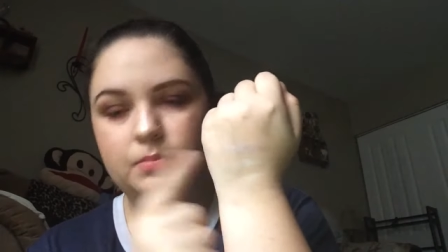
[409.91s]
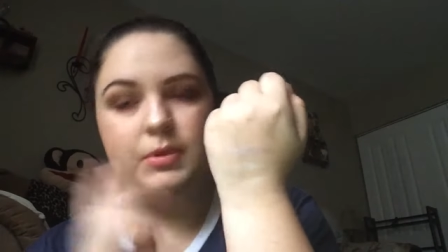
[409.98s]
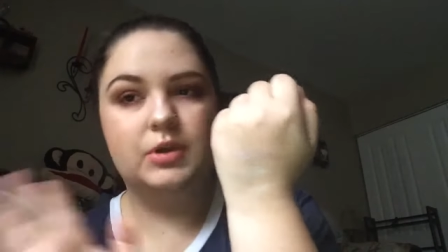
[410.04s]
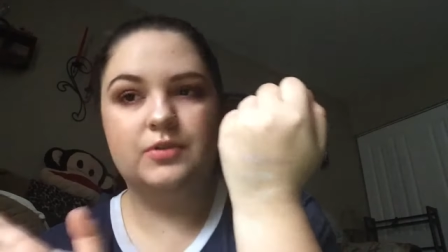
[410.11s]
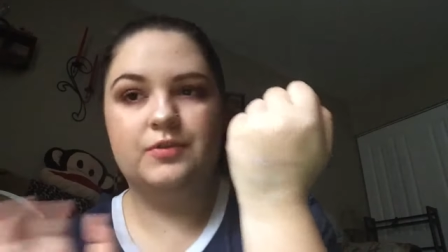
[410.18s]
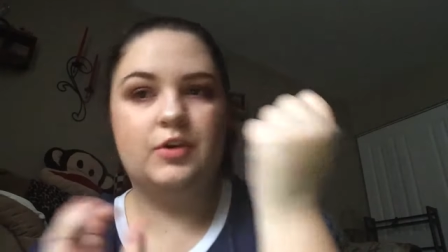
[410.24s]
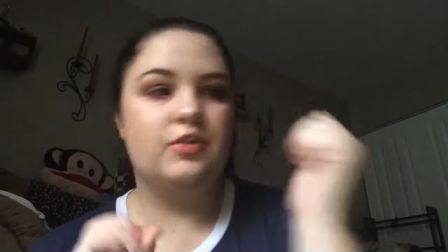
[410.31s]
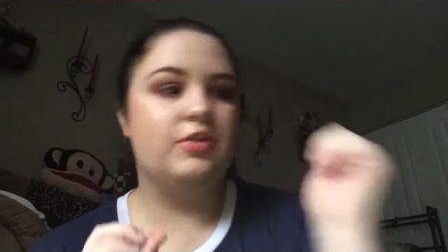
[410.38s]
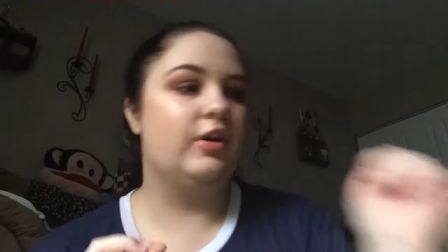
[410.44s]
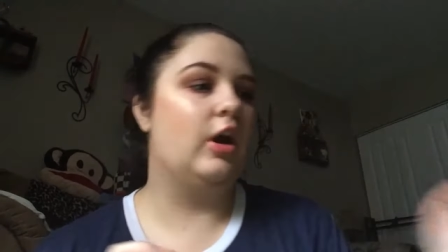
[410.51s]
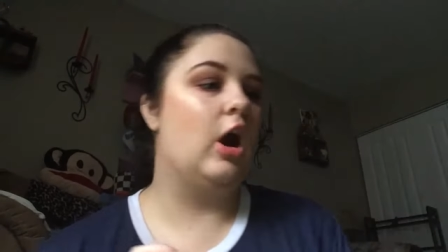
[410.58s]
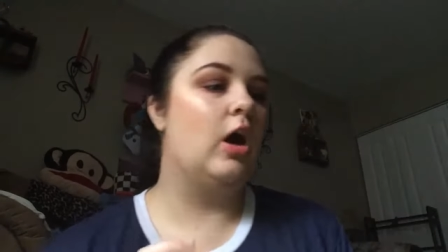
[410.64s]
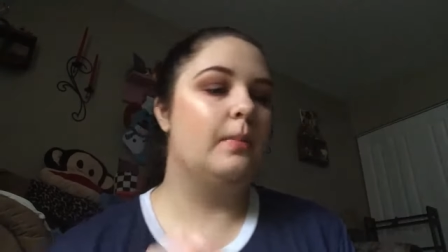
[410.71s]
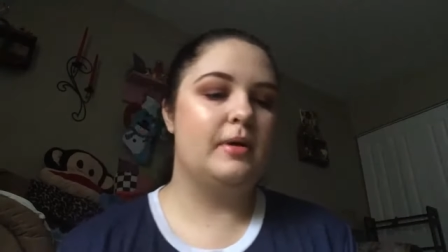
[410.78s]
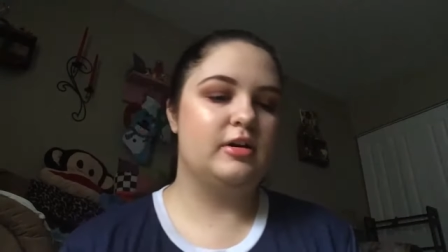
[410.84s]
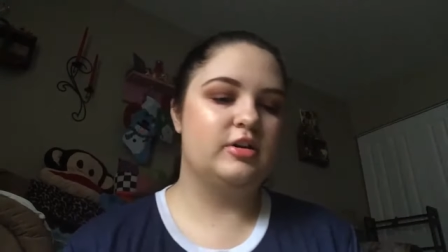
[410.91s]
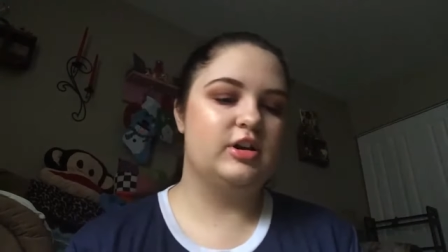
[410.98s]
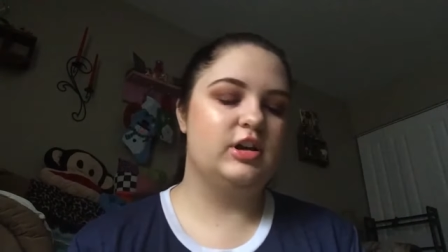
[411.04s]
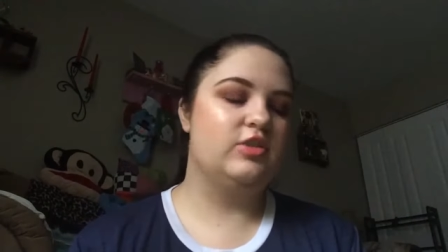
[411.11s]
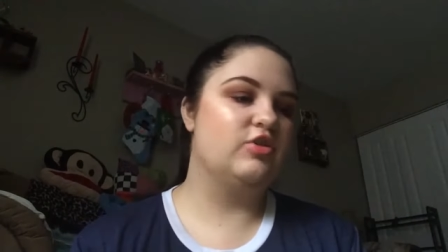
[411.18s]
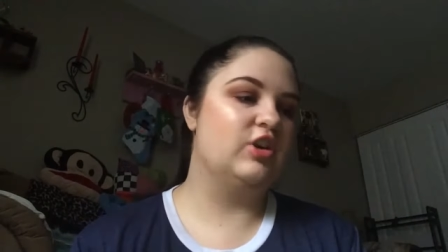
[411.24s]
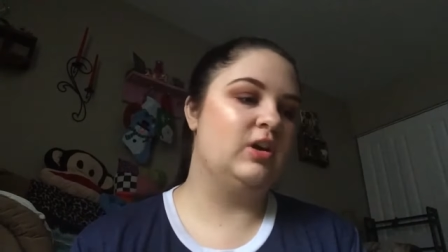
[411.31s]
Beautiful. They're all
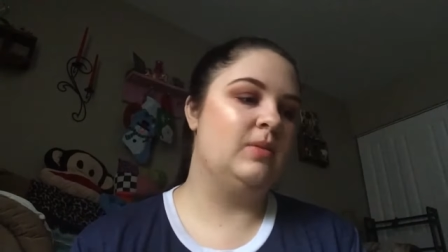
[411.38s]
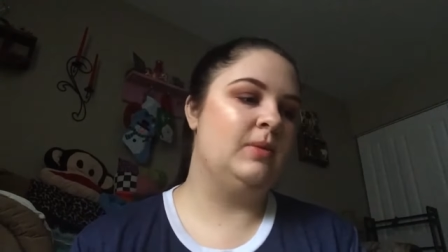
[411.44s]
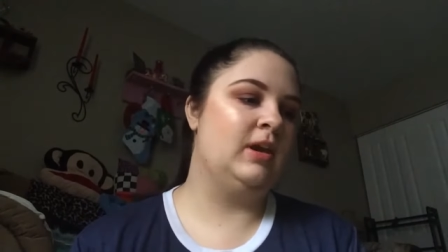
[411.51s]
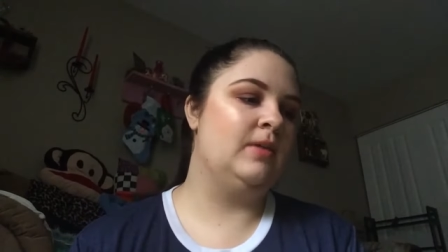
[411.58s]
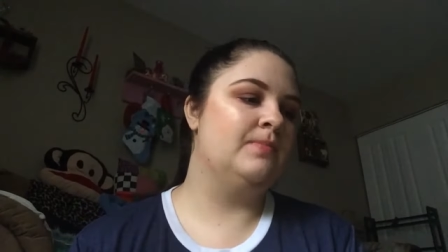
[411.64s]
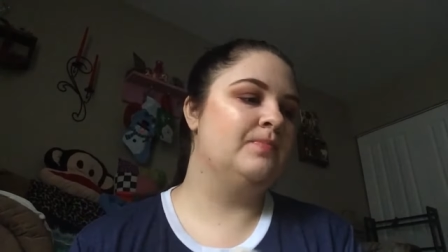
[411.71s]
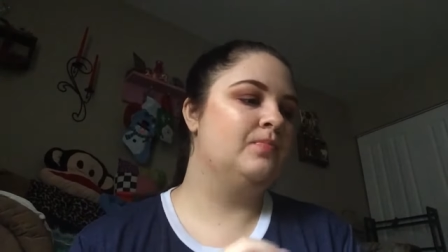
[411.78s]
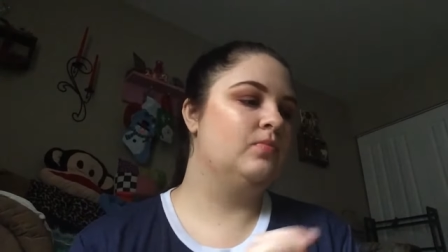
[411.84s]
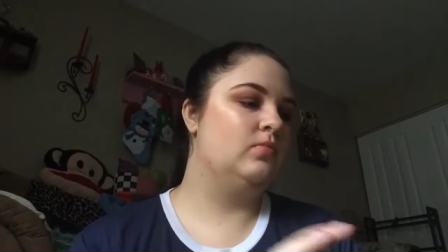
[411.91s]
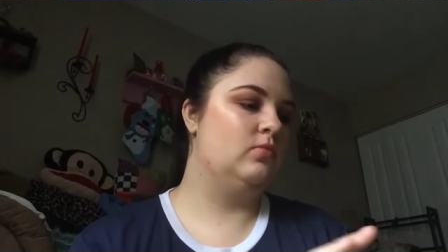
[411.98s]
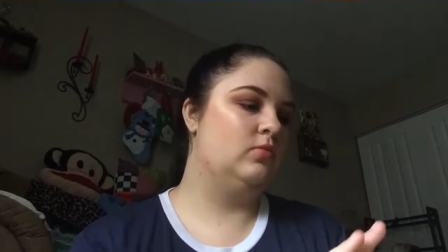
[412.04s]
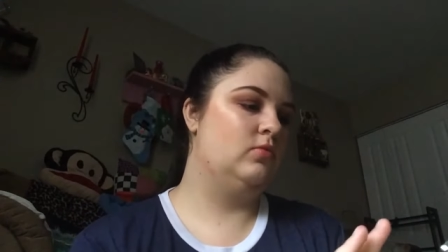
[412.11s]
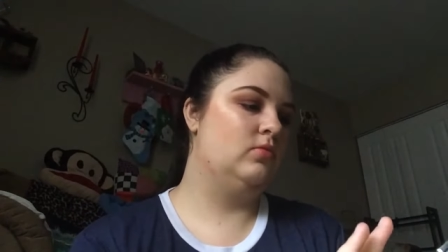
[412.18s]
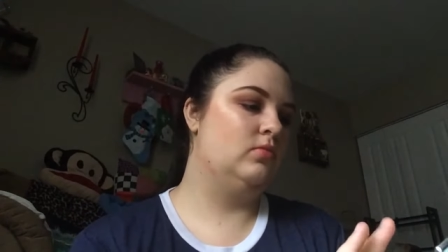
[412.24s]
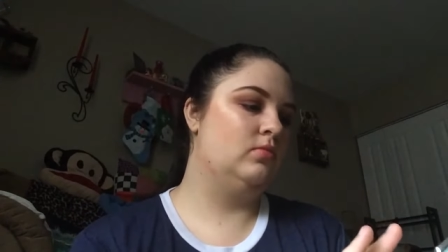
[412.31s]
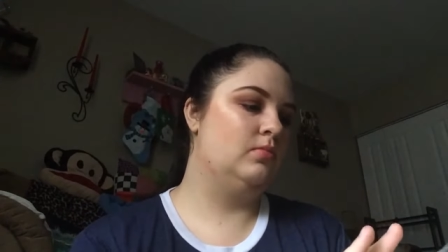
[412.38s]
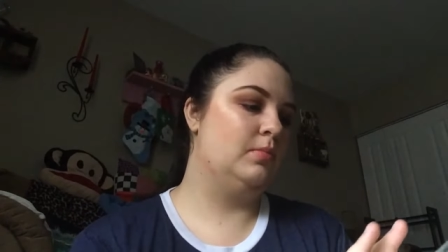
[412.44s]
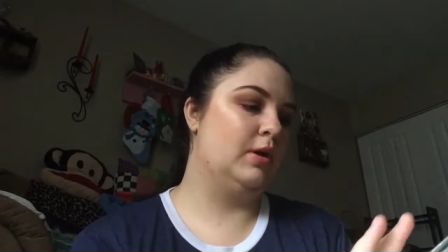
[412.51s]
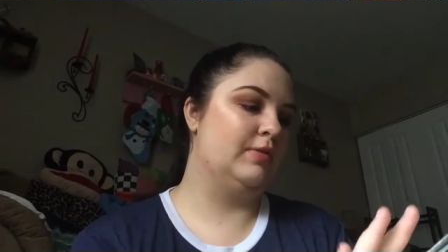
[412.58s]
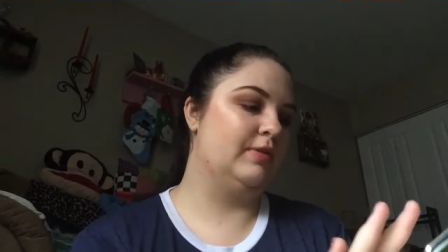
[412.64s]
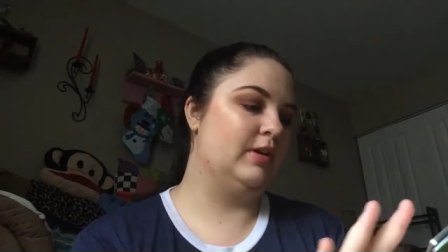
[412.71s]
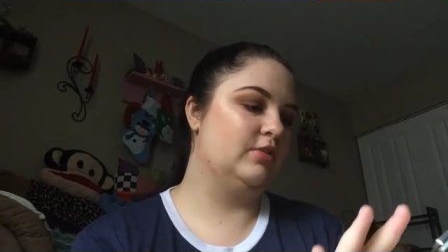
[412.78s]
buttery, creamy.
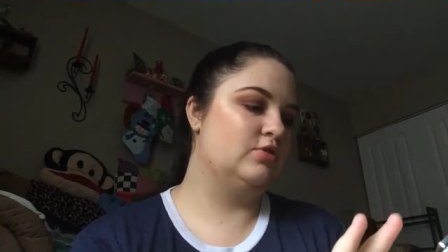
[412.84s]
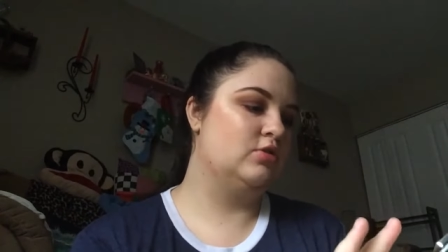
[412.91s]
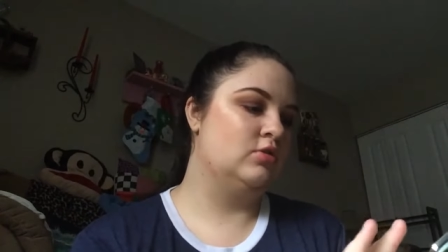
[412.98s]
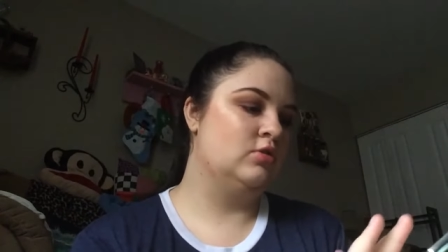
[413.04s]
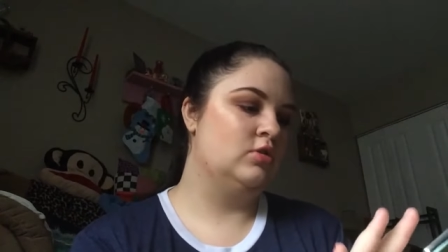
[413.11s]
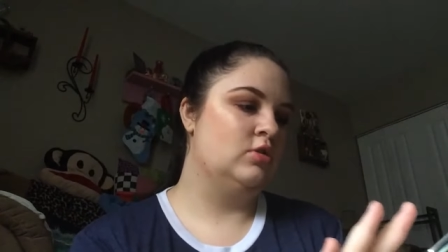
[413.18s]
Perfect.